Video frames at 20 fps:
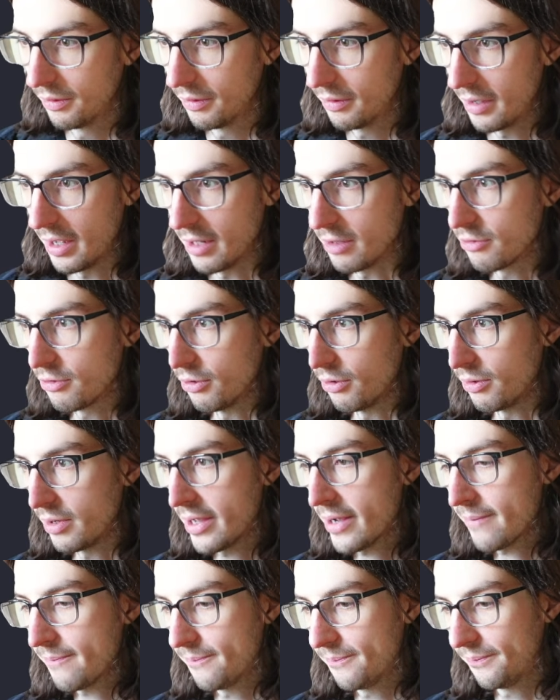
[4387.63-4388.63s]
And so,
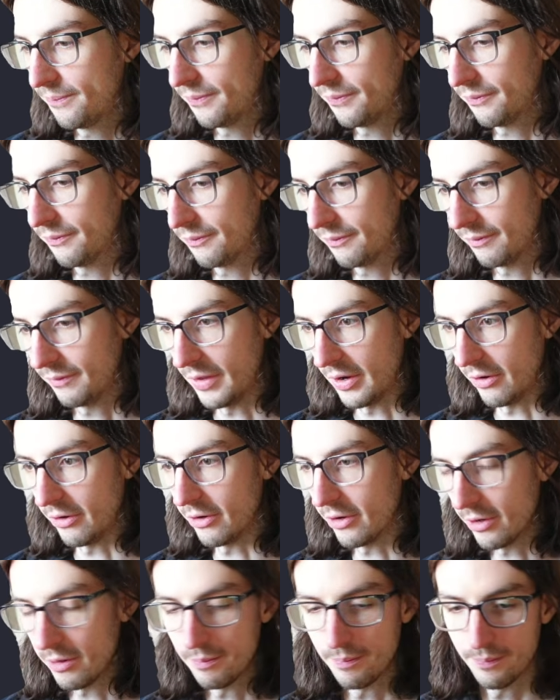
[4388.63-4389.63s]
yeah, there you
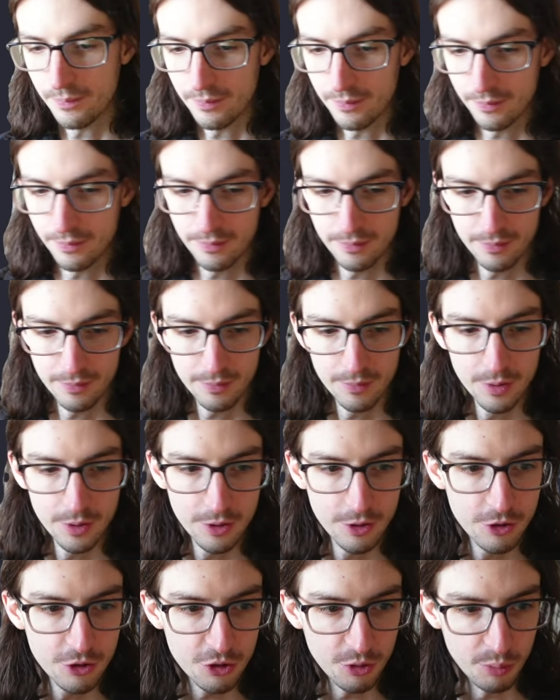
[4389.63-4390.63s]
go.
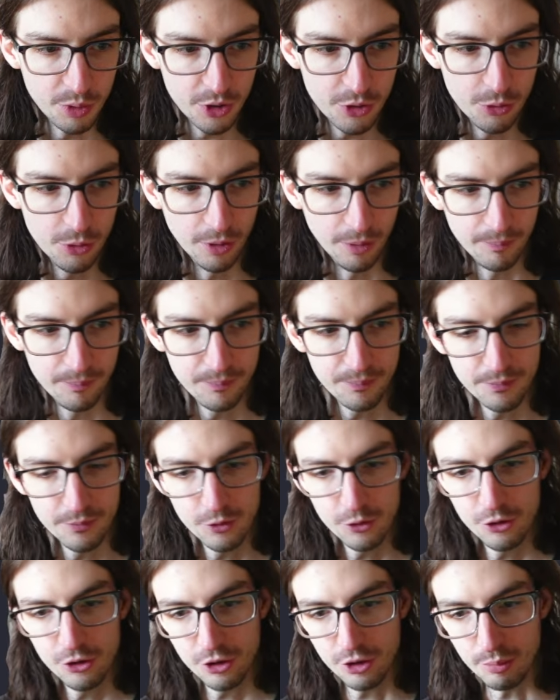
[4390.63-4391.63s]
Should be cool.
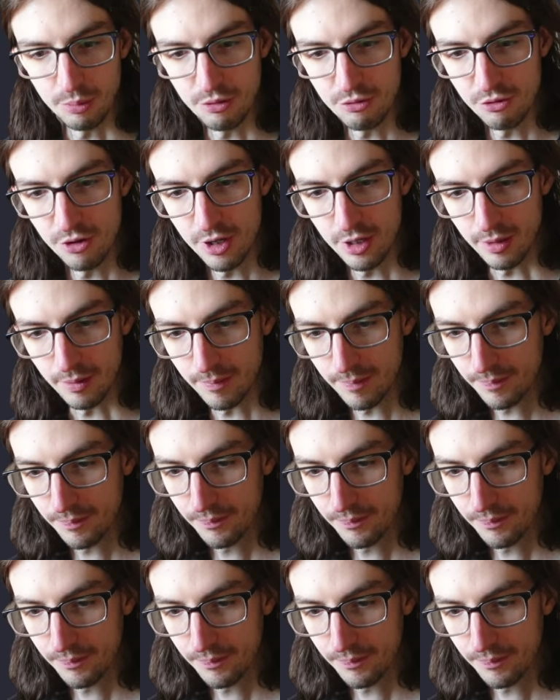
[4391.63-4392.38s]
Should be fun.